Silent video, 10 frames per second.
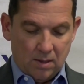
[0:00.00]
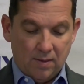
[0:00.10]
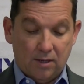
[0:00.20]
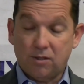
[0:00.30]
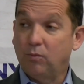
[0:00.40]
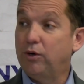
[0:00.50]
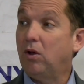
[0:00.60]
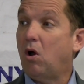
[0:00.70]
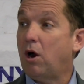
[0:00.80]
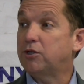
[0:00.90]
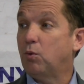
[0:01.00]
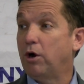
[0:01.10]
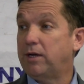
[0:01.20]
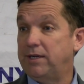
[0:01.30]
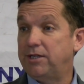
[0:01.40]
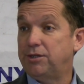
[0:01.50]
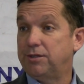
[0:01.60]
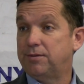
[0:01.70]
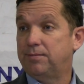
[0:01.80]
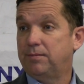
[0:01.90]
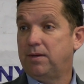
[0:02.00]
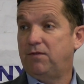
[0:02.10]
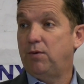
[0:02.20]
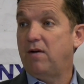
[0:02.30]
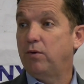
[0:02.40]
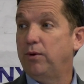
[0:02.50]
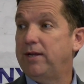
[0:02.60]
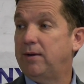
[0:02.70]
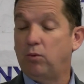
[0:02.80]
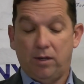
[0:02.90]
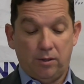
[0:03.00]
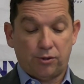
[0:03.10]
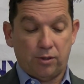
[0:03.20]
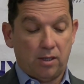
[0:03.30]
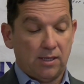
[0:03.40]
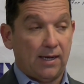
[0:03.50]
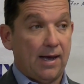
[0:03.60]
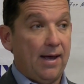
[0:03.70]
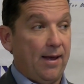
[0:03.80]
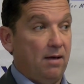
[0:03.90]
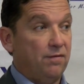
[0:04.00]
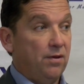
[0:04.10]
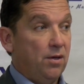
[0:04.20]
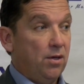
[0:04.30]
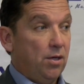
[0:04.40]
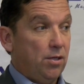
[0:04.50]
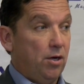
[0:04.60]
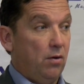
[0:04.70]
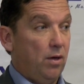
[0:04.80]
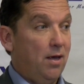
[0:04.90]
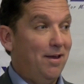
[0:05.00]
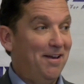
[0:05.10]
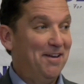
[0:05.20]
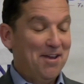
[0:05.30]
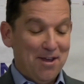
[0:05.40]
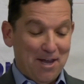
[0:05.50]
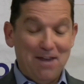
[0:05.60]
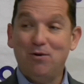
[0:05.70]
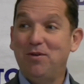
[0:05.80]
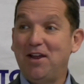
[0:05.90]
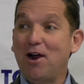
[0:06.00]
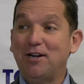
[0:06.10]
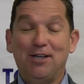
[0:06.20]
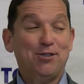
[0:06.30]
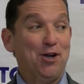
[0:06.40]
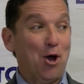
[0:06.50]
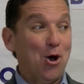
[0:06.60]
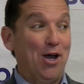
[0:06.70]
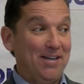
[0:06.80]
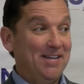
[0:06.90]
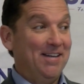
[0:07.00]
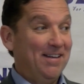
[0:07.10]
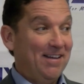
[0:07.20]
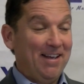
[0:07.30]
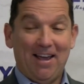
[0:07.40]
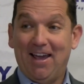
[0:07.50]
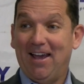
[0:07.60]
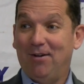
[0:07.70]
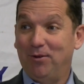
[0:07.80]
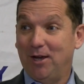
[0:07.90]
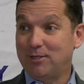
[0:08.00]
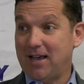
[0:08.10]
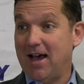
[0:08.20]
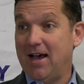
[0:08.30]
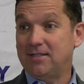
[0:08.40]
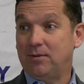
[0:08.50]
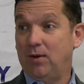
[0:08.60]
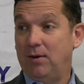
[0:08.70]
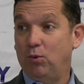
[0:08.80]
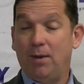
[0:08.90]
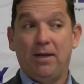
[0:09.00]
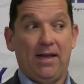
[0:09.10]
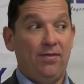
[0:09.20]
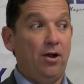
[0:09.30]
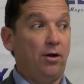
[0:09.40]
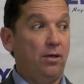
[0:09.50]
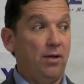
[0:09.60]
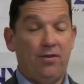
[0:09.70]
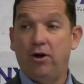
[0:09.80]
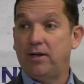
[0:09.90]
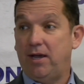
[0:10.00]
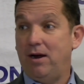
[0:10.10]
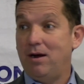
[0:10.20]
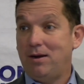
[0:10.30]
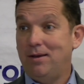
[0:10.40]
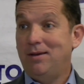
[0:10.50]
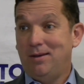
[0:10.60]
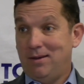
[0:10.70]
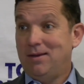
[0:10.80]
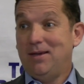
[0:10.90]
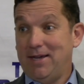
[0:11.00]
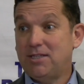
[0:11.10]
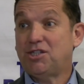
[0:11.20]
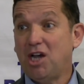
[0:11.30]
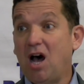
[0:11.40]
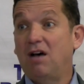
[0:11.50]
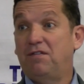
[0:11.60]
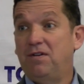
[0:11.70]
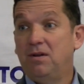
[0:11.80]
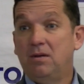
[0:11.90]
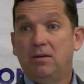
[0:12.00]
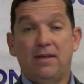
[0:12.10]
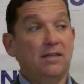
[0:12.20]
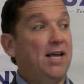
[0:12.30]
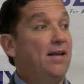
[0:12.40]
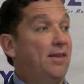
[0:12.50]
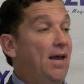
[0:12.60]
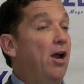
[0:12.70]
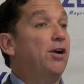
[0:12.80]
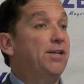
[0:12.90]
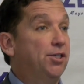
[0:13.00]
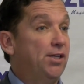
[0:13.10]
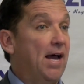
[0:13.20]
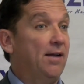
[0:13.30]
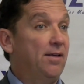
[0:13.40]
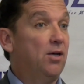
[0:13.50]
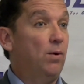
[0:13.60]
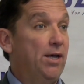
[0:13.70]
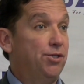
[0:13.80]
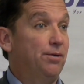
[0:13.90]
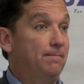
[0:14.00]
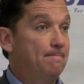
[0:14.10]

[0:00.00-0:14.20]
Those are some real harsh work conditions. If you've ever ridden in one of those trucks like I have, even with the air conditioning on, with those guys and women in their gear, it's tough. Now take the air conditioning out of the equation.